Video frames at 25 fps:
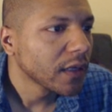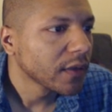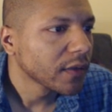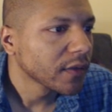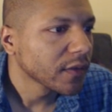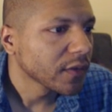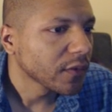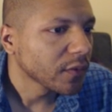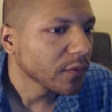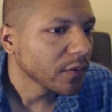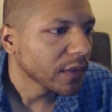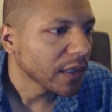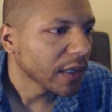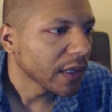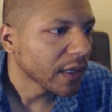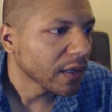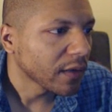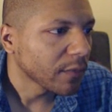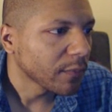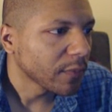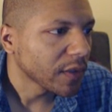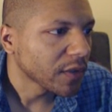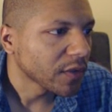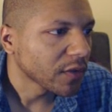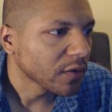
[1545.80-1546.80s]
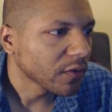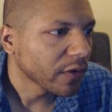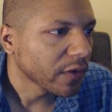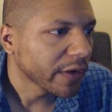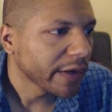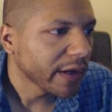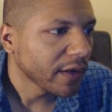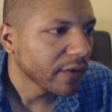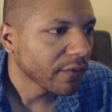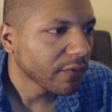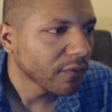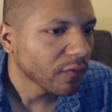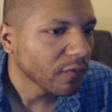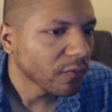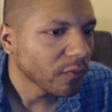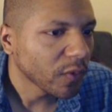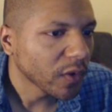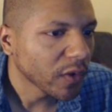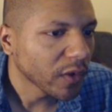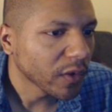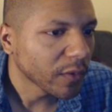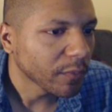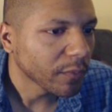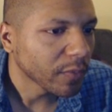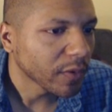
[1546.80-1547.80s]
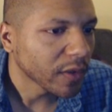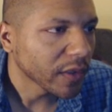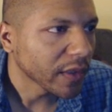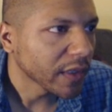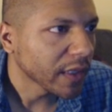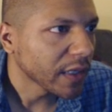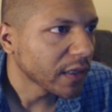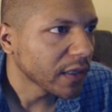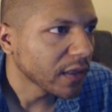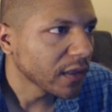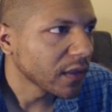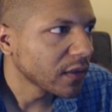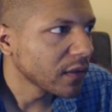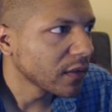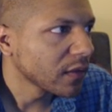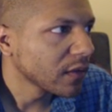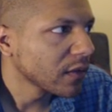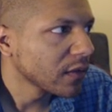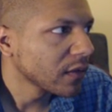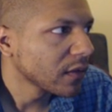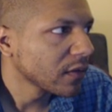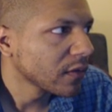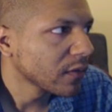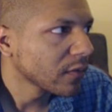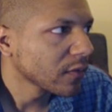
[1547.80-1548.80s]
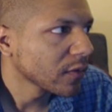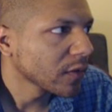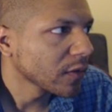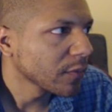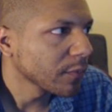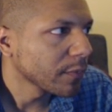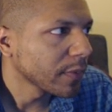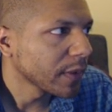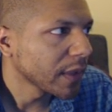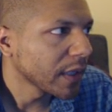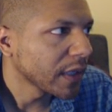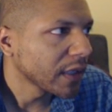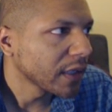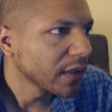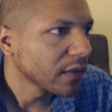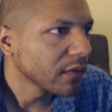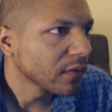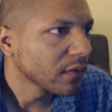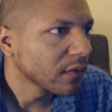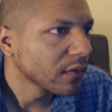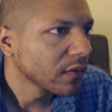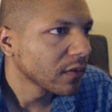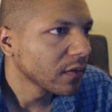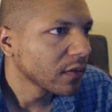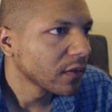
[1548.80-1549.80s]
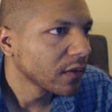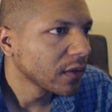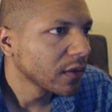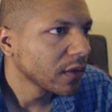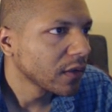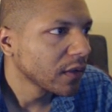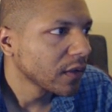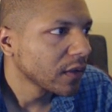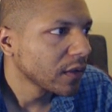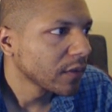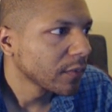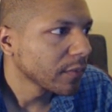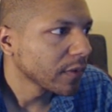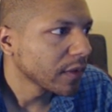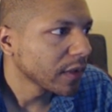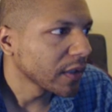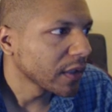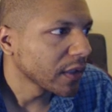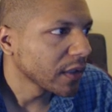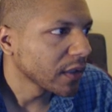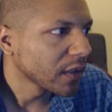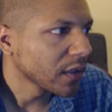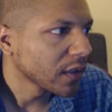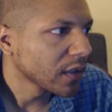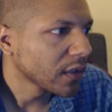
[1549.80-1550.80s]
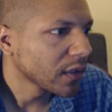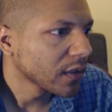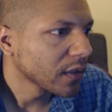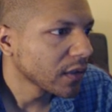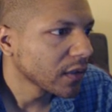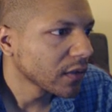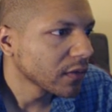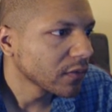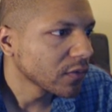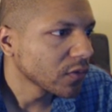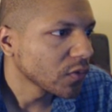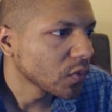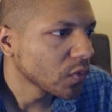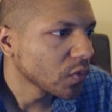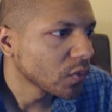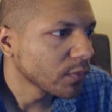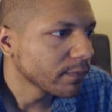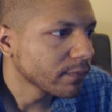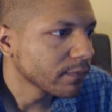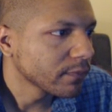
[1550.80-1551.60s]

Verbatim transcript: So in the animation graph, if we go ahead and plug that in, compile, play, nope.